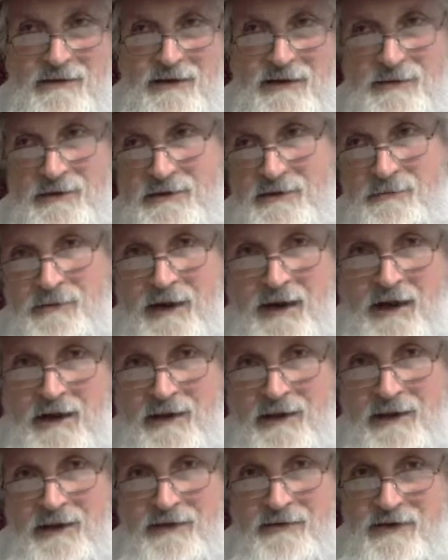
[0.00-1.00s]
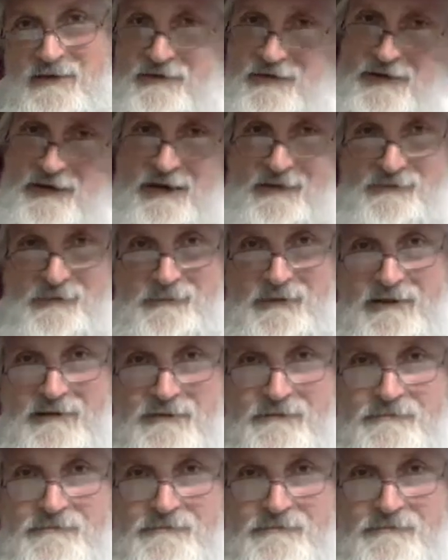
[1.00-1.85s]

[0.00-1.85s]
You know what the Baal is? It's a government.